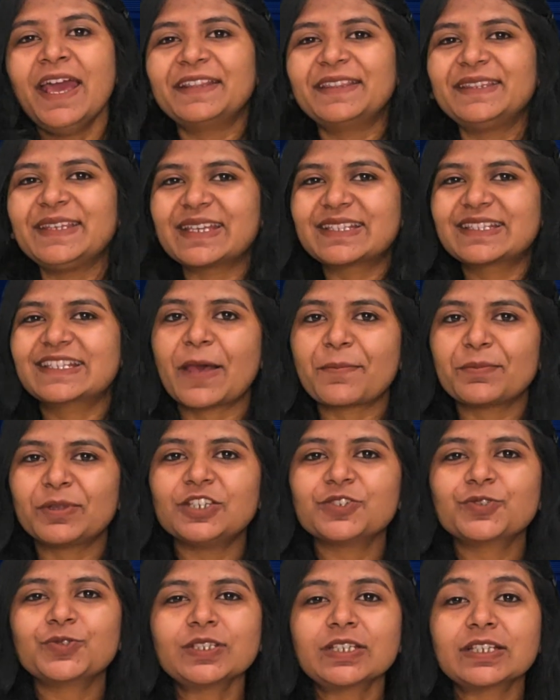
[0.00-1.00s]
The
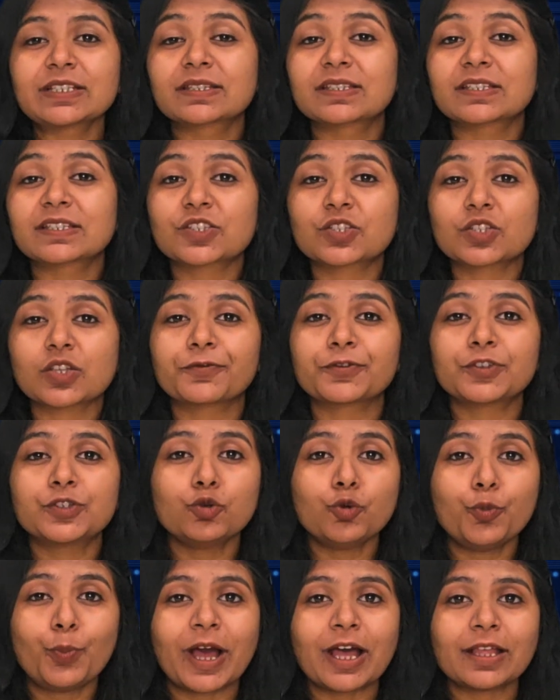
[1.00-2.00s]
examination consists of
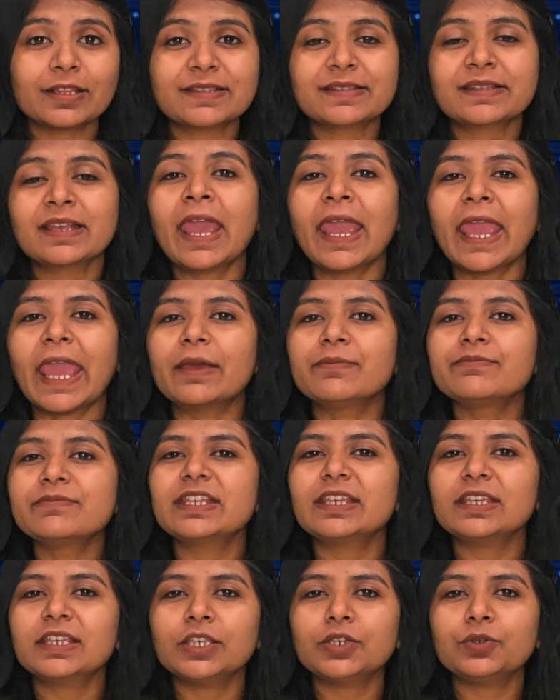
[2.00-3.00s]
two parts,
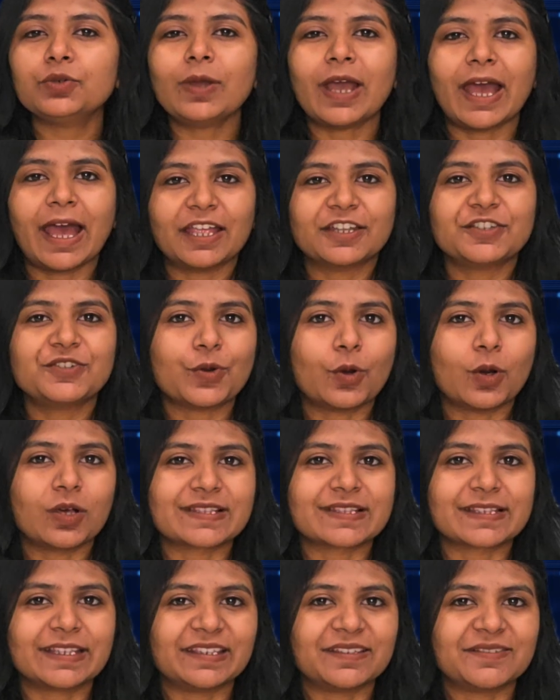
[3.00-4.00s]
MCQ and
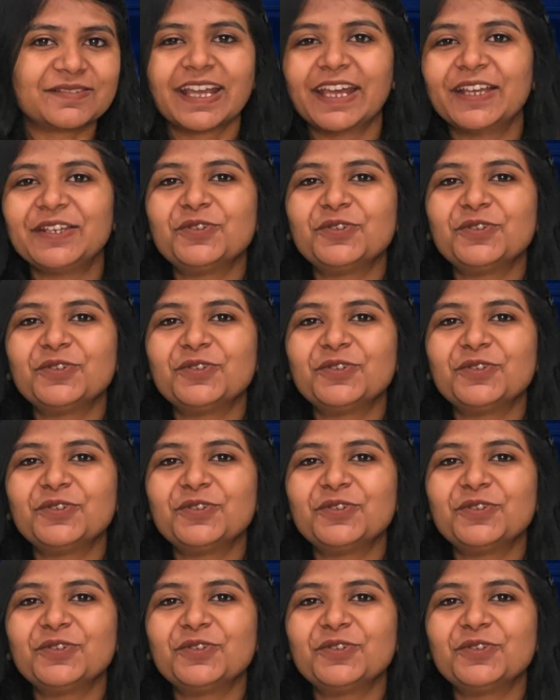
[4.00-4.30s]
OSCE.